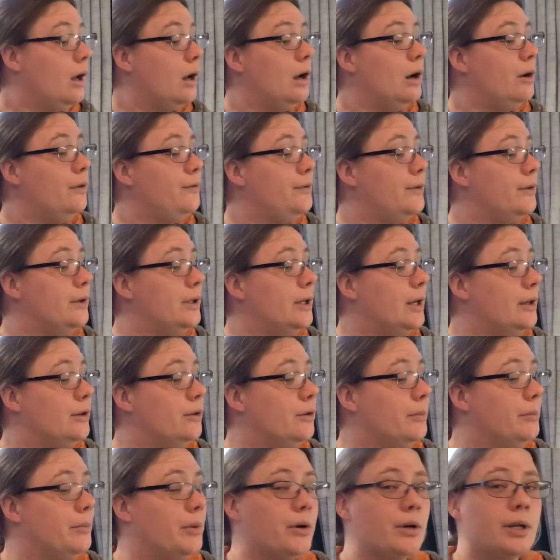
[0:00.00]
oh,
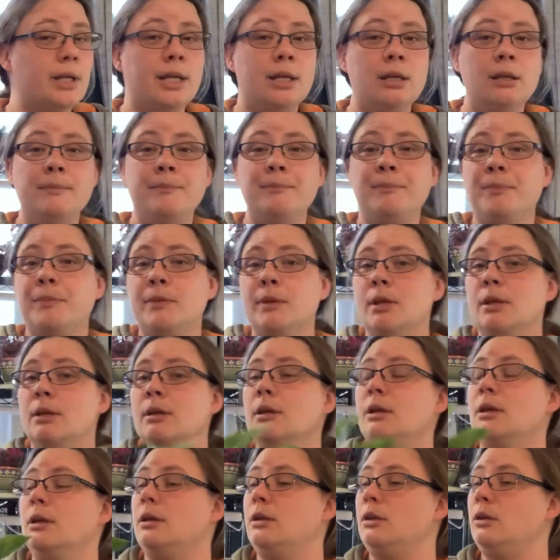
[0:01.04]
philodendron Birkin,
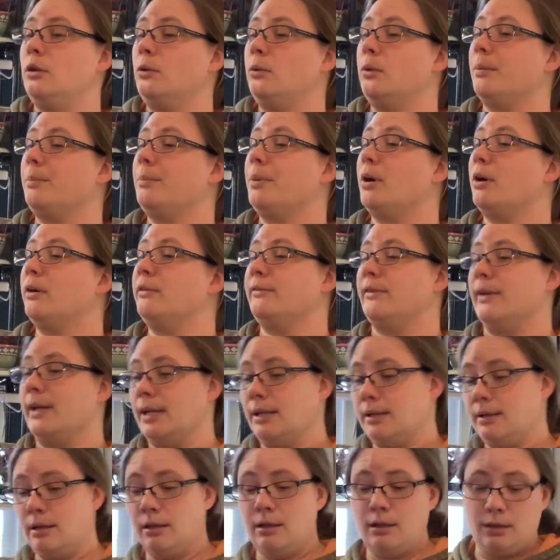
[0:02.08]
you are
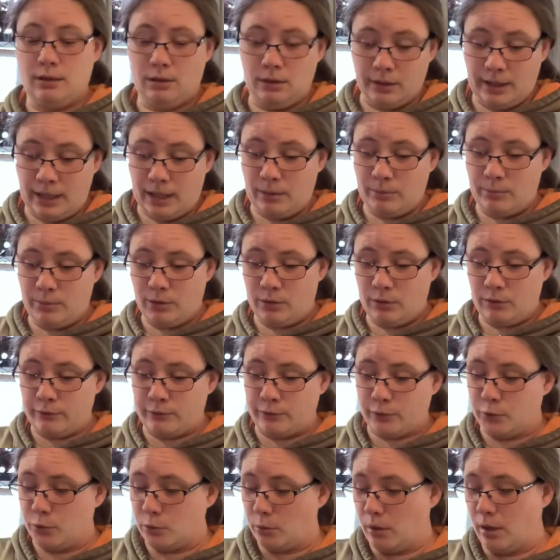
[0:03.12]
perfect. Look how
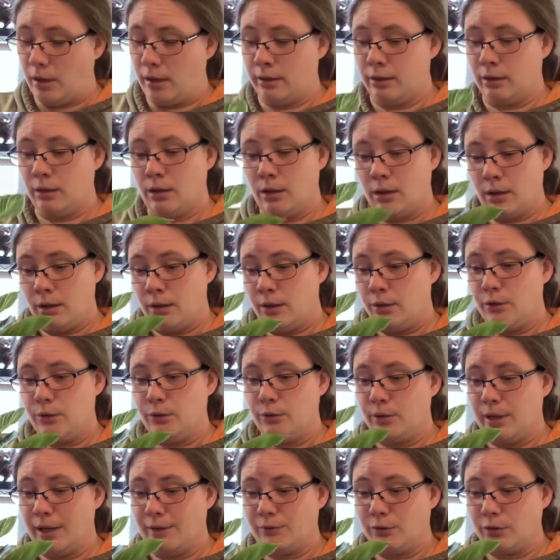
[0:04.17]
beautiful you are. You
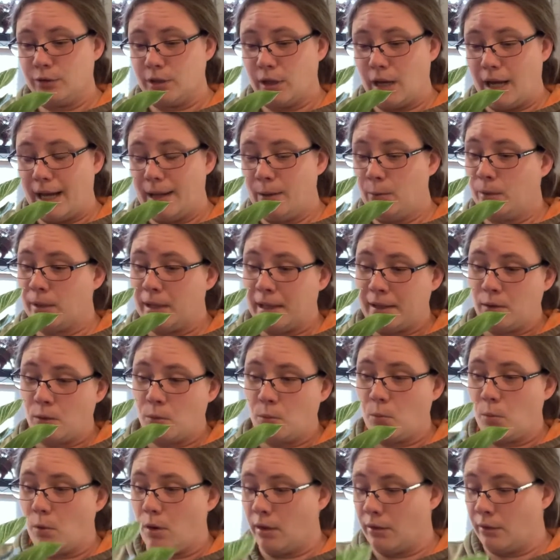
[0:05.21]
never die when I don't
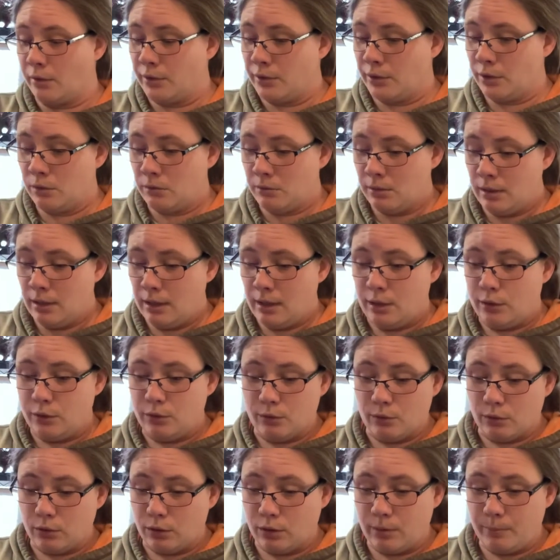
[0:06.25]
water you.
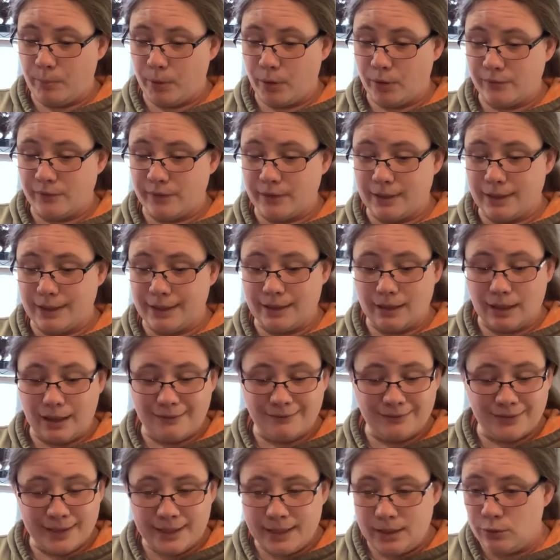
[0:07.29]
You look perfectly
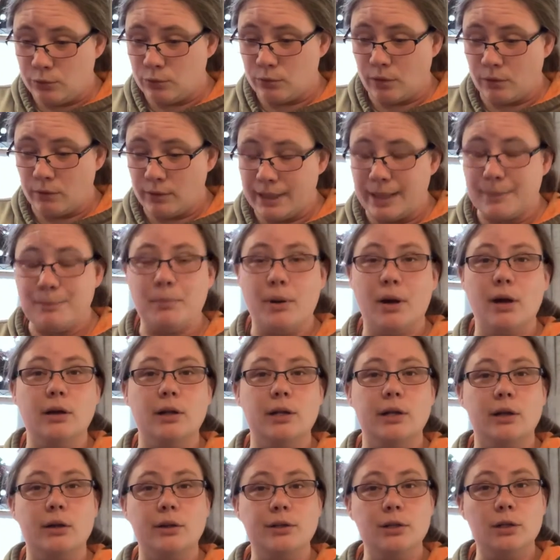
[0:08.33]
lovely. You don't get
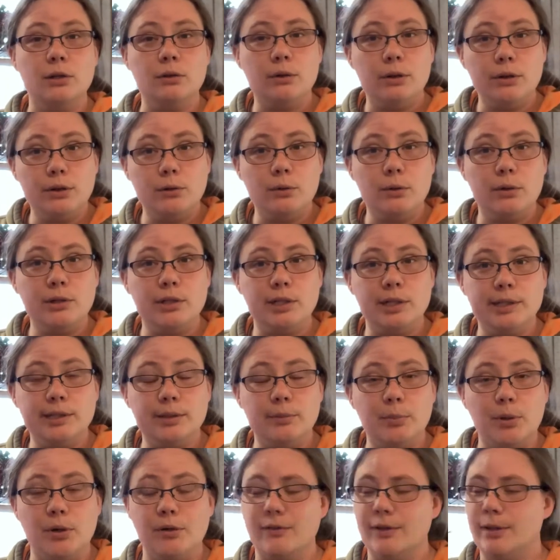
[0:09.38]
bugs on you. You are just a
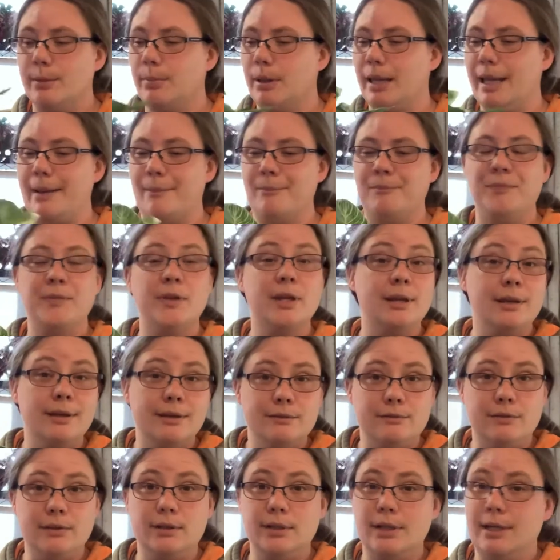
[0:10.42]
perfect plant.
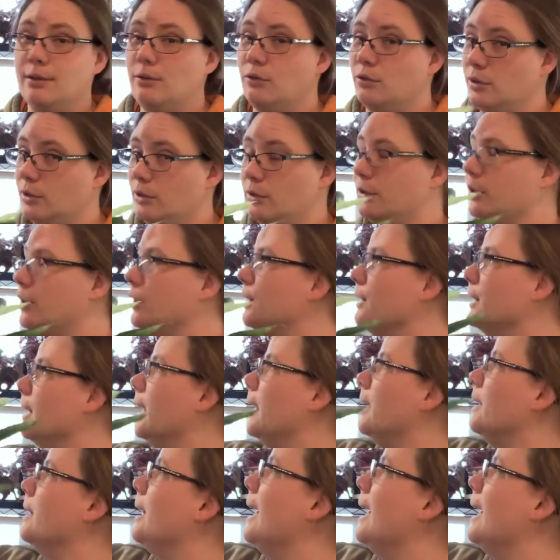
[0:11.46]
Philodendrons are just like